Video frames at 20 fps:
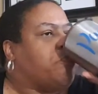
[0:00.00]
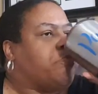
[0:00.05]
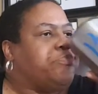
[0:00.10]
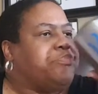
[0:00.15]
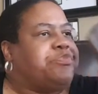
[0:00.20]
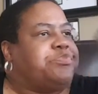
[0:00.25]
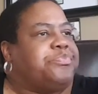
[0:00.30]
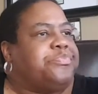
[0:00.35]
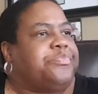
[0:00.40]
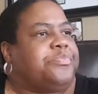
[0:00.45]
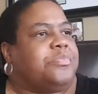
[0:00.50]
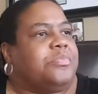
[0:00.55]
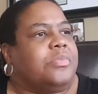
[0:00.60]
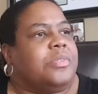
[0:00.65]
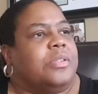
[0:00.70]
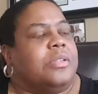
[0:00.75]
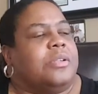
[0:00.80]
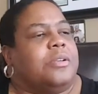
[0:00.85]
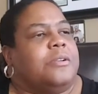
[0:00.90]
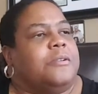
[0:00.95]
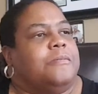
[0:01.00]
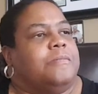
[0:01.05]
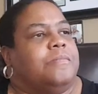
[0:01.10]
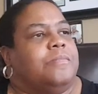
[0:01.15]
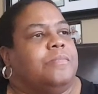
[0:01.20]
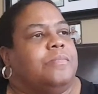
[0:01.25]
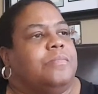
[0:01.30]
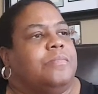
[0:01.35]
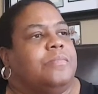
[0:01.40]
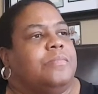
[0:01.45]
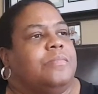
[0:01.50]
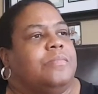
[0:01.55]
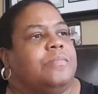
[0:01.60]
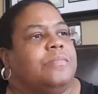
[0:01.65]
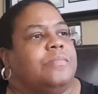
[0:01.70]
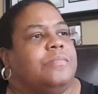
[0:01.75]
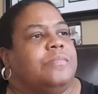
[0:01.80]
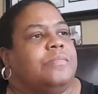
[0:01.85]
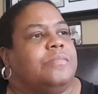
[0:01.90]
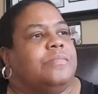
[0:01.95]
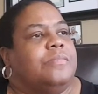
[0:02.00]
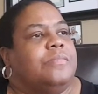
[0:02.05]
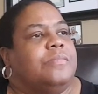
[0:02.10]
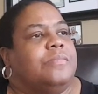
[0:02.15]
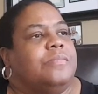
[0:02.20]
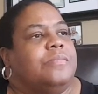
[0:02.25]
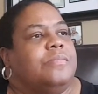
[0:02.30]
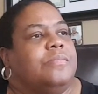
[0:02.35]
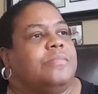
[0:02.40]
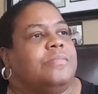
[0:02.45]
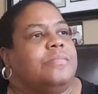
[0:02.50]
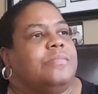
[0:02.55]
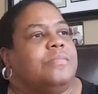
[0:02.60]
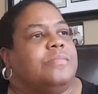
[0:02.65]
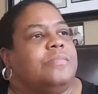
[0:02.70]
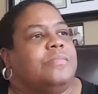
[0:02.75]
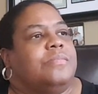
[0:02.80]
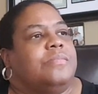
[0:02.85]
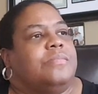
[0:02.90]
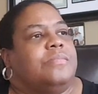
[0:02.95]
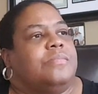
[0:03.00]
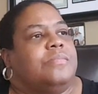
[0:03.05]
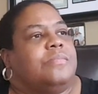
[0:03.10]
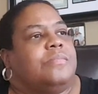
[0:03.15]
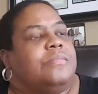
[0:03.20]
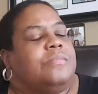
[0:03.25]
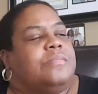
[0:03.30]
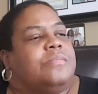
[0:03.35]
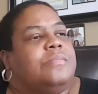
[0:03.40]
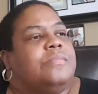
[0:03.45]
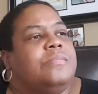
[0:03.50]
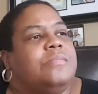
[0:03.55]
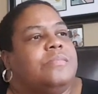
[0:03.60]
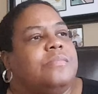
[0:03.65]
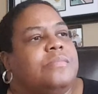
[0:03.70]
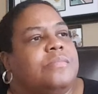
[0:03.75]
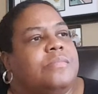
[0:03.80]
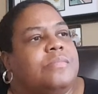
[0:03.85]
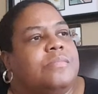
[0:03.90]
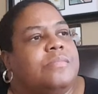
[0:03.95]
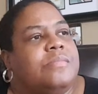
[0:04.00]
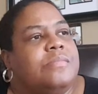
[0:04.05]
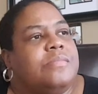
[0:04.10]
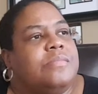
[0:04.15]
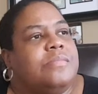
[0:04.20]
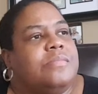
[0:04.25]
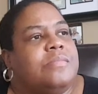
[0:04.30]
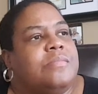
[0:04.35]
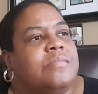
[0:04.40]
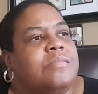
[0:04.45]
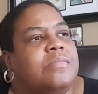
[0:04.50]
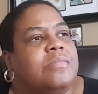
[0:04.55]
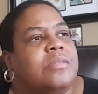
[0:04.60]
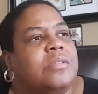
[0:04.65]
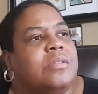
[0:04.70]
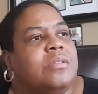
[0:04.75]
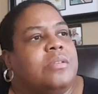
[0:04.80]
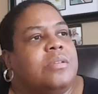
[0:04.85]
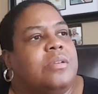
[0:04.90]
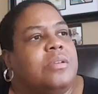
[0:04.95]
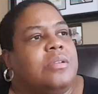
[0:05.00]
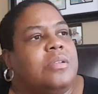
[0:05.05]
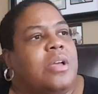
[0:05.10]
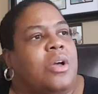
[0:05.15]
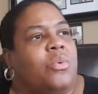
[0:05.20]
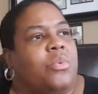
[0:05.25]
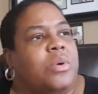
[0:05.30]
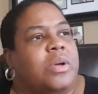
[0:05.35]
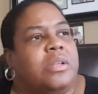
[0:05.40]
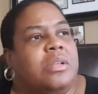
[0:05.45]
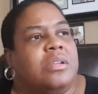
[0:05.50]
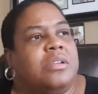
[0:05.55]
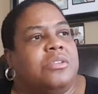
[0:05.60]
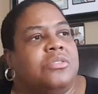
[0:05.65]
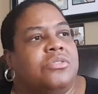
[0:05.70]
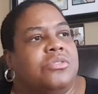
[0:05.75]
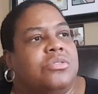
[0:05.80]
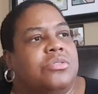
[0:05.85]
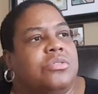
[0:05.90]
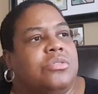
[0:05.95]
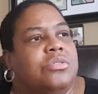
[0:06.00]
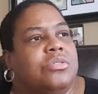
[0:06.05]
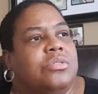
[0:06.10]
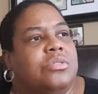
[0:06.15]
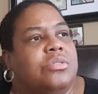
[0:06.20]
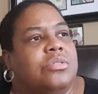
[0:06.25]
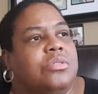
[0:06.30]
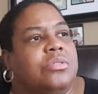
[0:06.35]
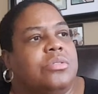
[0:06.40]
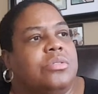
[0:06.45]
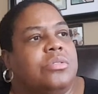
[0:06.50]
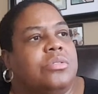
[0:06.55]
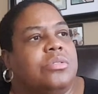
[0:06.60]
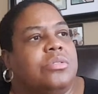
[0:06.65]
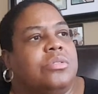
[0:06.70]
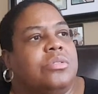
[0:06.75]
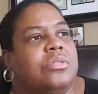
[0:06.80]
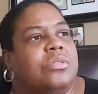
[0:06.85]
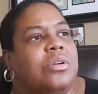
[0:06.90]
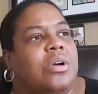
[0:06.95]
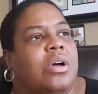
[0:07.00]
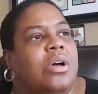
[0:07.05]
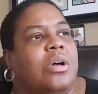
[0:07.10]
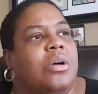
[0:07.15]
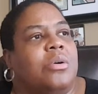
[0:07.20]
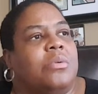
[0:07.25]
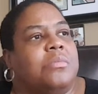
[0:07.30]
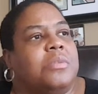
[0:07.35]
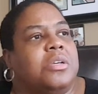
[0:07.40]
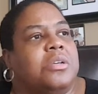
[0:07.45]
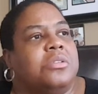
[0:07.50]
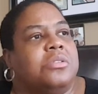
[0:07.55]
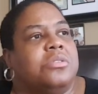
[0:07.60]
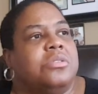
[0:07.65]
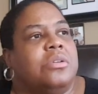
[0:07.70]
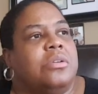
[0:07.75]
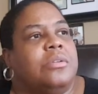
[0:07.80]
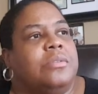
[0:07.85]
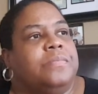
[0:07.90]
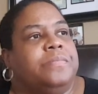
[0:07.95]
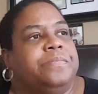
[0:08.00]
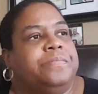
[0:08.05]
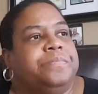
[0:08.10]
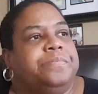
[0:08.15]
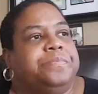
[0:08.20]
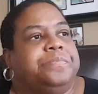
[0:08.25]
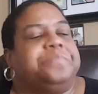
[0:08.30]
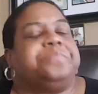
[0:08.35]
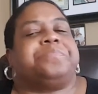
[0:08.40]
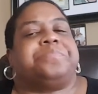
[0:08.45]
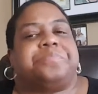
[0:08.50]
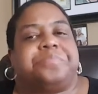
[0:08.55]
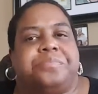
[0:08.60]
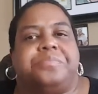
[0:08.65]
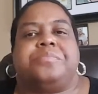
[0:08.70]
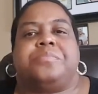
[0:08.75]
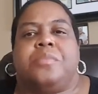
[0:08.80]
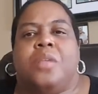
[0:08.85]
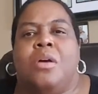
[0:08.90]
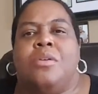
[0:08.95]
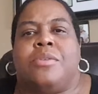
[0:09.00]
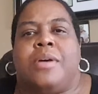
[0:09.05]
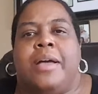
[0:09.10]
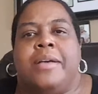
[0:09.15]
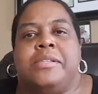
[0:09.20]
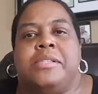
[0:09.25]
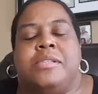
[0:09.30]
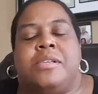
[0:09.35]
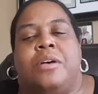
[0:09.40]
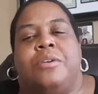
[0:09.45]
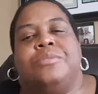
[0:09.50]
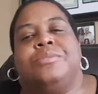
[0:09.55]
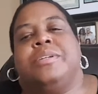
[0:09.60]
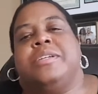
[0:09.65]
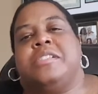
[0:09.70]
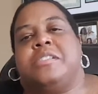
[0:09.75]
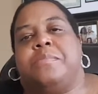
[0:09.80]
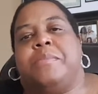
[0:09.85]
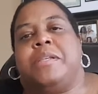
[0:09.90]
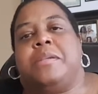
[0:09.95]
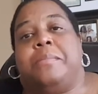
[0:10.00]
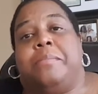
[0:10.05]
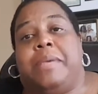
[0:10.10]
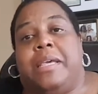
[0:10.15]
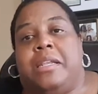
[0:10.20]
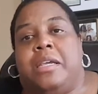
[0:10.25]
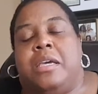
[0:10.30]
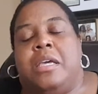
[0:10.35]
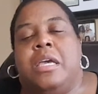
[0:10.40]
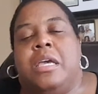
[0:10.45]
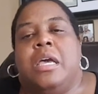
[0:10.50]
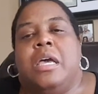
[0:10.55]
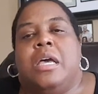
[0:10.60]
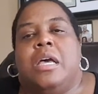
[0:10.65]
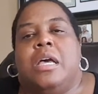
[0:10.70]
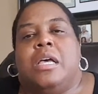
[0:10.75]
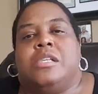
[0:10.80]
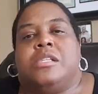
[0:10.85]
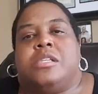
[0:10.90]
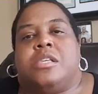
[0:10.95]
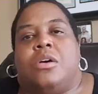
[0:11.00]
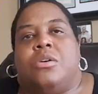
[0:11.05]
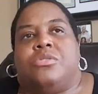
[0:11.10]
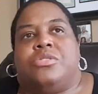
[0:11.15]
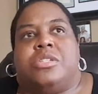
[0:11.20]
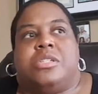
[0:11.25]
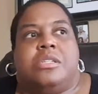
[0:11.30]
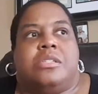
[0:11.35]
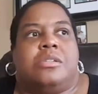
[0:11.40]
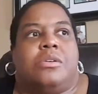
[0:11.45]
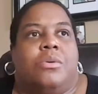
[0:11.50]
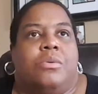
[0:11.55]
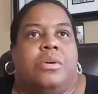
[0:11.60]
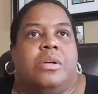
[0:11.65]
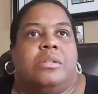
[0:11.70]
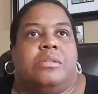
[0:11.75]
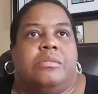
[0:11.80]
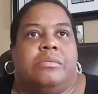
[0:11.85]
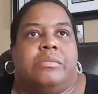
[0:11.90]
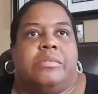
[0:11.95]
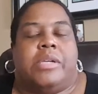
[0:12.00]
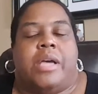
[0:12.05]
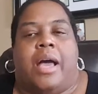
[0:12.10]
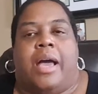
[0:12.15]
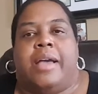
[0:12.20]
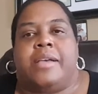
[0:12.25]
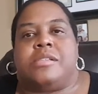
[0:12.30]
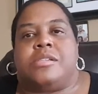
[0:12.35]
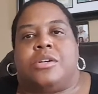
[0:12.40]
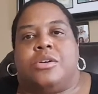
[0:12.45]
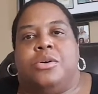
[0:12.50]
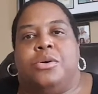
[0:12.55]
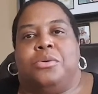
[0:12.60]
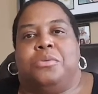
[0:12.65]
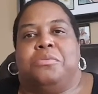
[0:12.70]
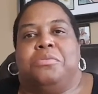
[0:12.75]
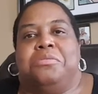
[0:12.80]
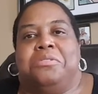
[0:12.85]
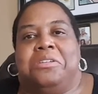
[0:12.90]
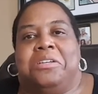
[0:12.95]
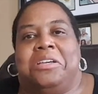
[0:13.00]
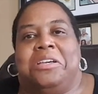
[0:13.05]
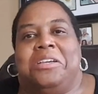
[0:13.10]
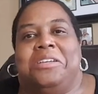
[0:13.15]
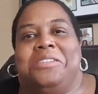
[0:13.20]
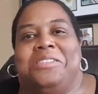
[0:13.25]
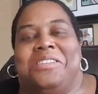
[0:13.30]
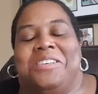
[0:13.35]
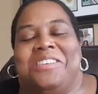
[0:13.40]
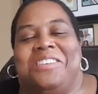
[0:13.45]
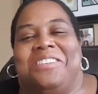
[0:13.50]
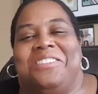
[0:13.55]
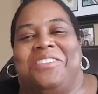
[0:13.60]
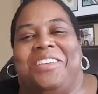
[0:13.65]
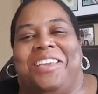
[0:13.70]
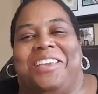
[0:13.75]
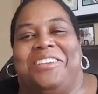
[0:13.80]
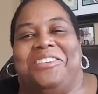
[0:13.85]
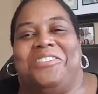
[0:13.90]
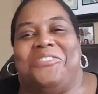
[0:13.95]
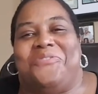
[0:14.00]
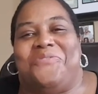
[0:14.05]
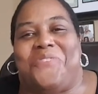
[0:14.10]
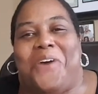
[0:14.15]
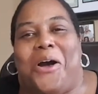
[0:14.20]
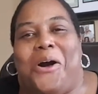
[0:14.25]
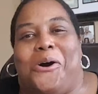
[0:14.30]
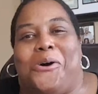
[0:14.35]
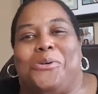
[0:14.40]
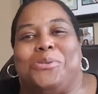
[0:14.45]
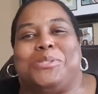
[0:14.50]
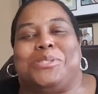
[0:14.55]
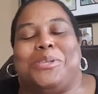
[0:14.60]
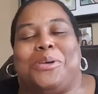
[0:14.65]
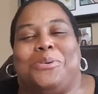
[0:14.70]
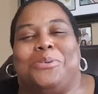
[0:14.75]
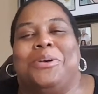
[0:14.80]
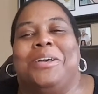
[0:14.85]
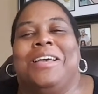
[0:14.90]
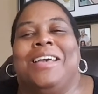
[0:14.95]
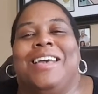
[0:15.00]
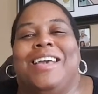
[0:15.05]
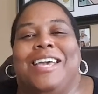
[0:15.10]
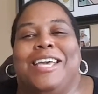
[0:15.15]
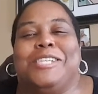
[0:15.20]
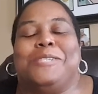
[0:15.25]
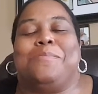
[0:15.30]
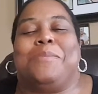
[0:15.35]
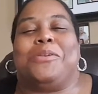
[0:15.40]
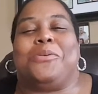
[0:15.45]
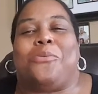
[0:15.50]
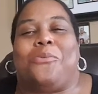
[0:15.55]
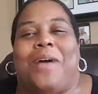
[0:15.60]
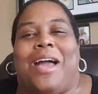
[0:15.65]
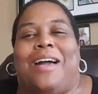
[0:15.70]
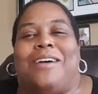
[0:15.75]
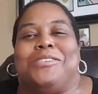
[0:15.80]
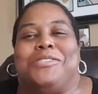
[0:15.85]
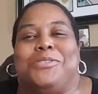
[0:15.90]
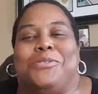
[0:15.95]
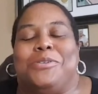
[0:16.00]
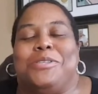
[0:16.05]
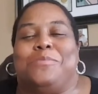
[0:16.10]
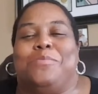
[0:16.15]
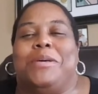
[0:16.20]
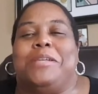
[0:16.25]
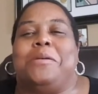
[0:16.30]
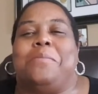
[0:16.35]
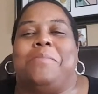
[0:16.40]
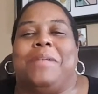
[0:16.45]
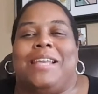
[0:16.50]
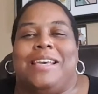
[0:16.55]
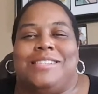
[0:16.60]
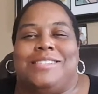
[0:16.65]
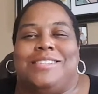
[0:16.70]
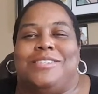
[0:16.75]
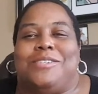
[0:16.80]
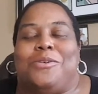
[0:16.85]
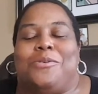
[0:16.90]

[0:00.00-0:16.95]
They only made us pay if you brought a school a um, home lunch. A what lunch? A home lunch. A home lunch. Okay, so it's been a minute. So she's going to high school in the in the fall. So it's been a while. So it's been a blessing.